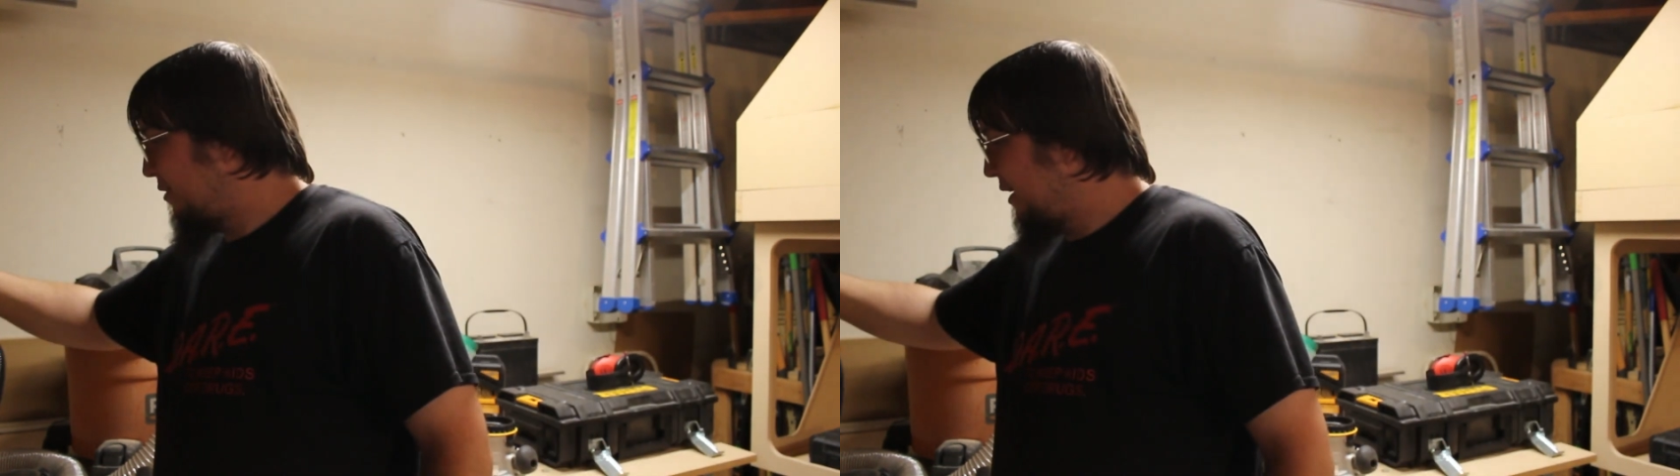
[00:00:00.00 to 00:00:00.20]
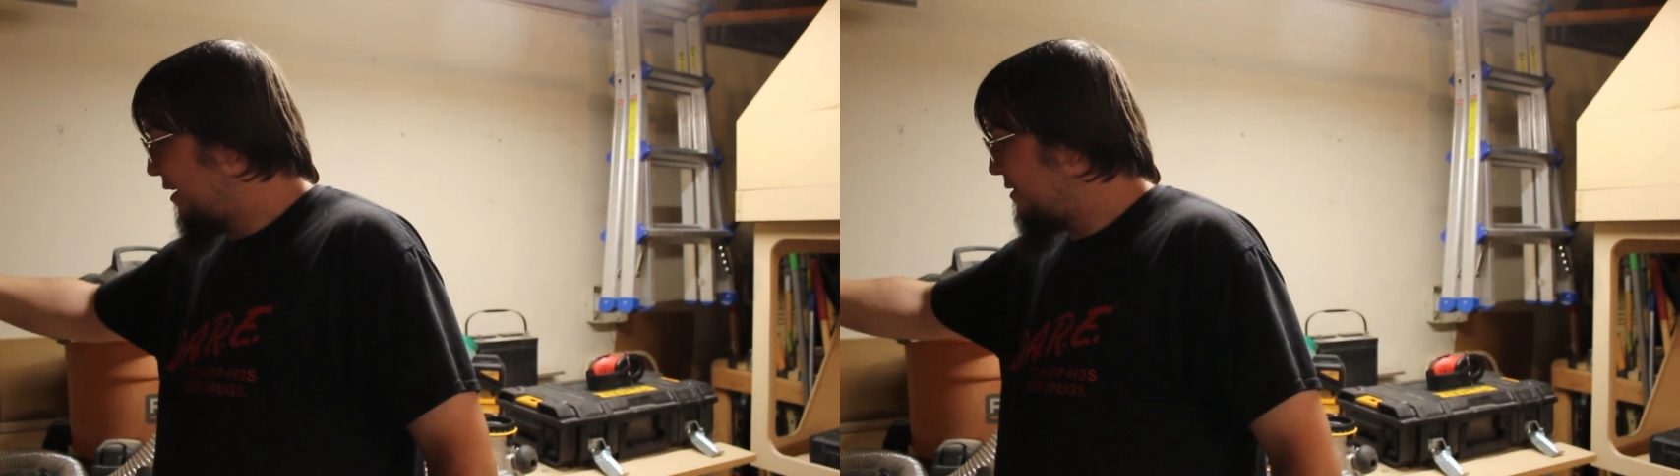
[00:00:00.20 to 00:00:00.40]

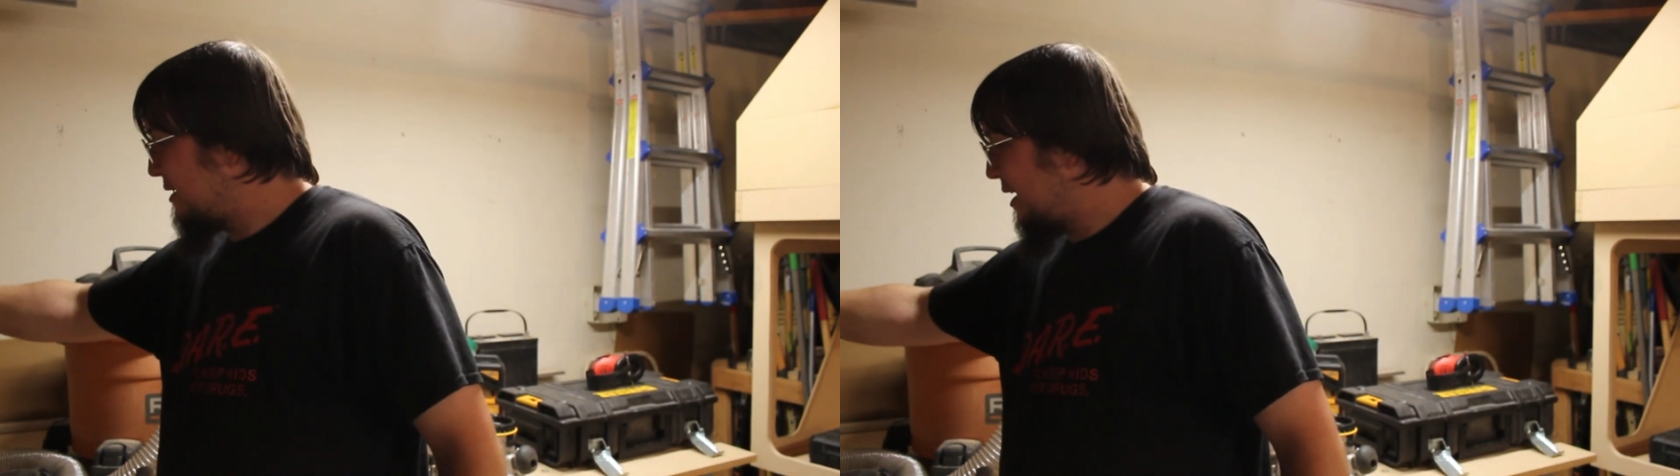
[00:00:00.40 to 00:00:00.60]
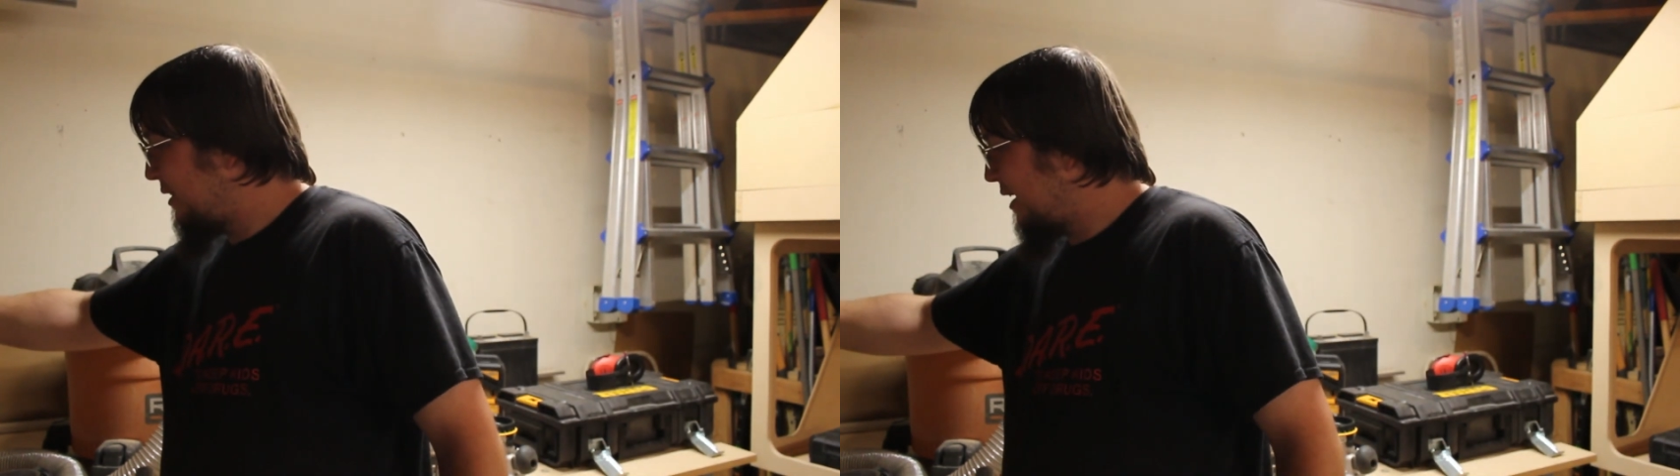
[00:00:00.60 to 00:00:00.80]
only
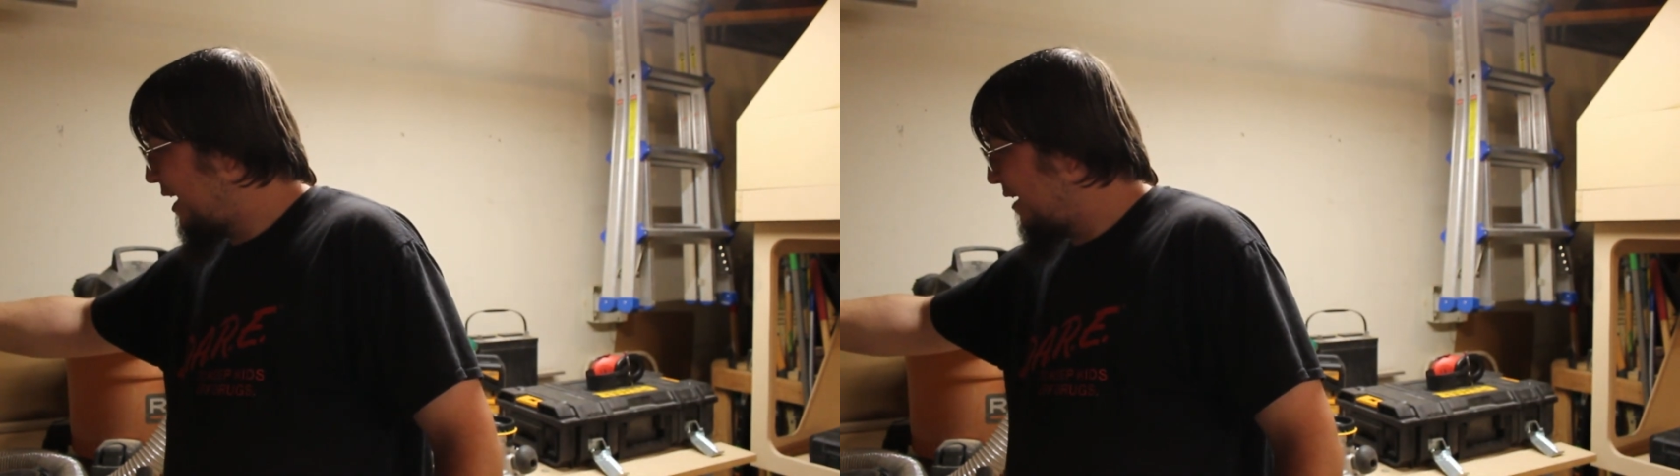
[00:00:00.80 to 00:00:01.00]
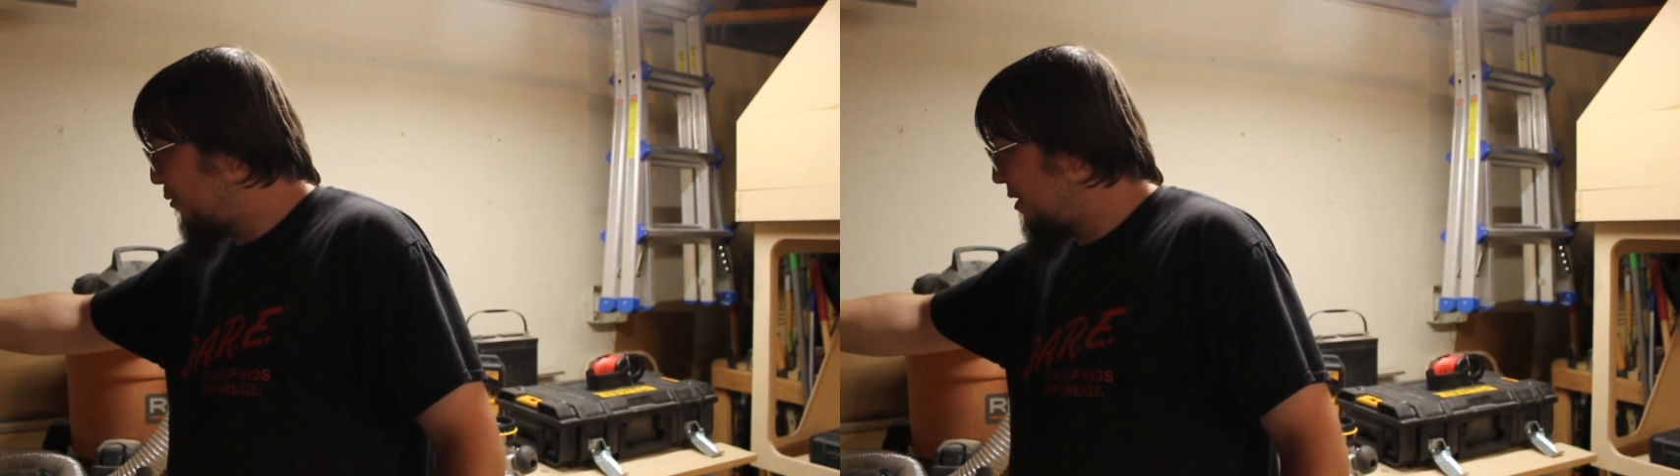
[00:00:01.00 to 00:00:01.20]
downside that I
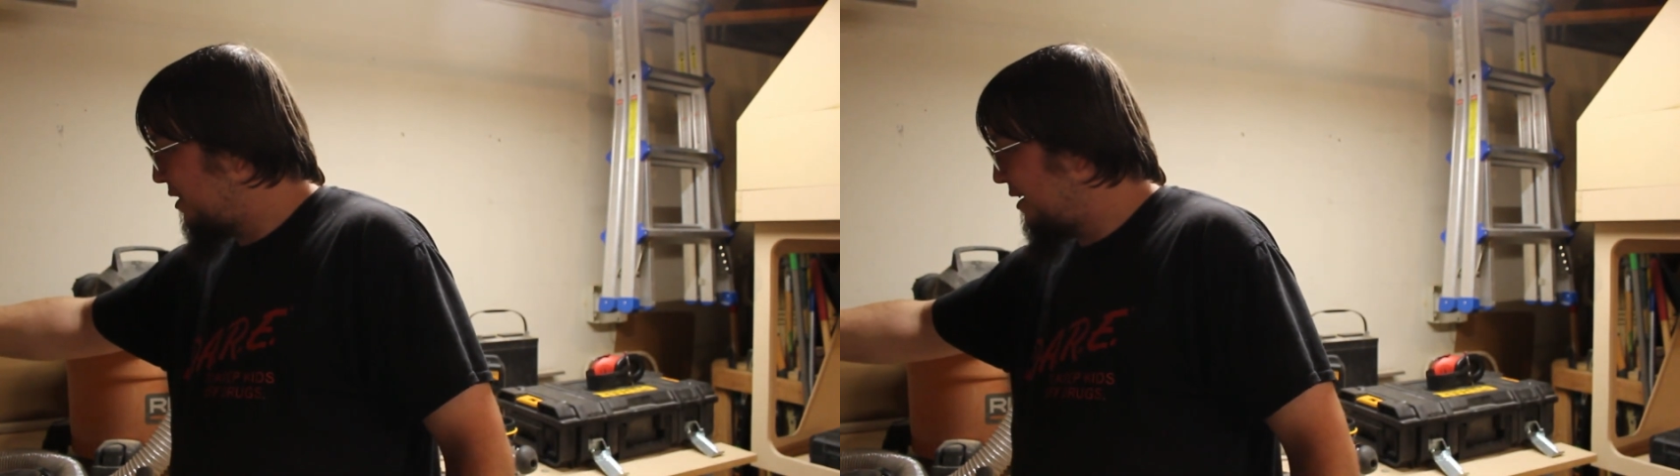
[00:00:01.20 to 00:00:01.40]
have with